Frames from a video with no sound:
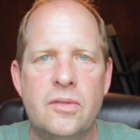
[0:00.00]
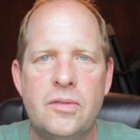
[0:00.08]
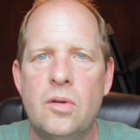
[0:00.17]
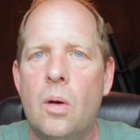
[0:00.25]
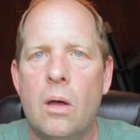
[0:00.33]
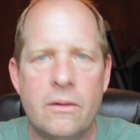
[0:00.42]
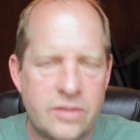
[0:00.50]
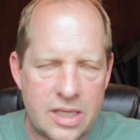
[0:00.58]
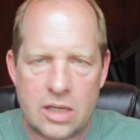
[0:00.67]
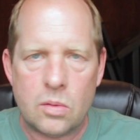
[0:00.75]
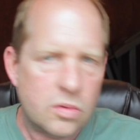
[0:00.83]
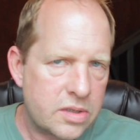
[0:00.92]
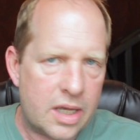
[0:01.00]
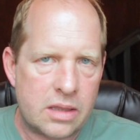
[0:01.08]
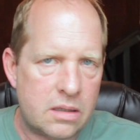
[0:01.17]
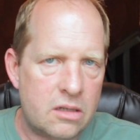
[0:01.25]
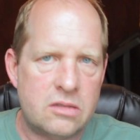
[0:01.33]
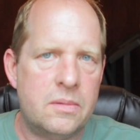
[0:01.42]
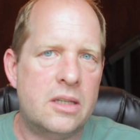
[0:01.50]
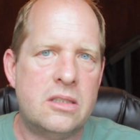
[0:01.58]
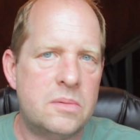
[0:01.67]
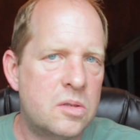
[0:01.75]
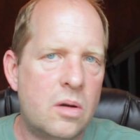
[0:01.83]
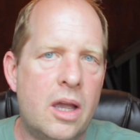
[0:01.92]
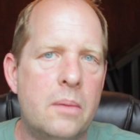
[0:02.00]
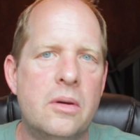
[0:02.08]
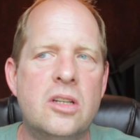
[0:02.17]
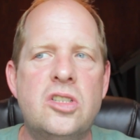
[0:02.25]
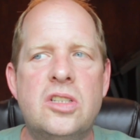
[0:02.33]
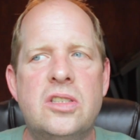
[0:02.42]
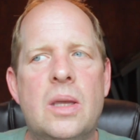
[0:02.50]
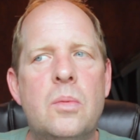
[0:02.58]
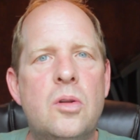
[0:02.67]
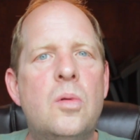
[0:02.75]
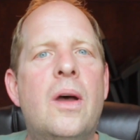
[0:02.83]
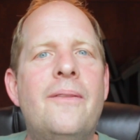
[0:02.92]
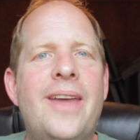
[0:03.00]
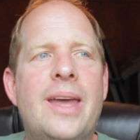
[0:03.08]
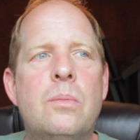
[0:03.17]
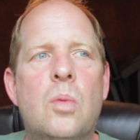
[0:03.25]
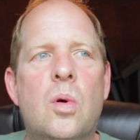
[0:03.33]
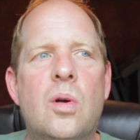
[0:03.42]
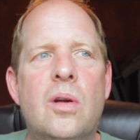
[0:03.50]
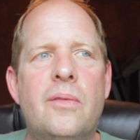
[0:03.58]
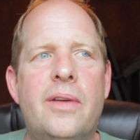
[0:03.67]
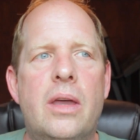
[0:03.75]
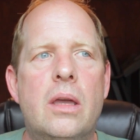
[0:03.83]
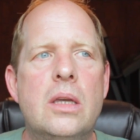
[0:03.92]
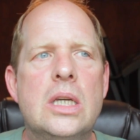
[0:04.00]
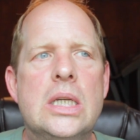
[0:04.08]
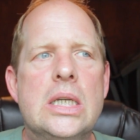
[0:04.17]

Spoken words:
of you all as equals out there as my subscriber. It's just someone who I've had more of a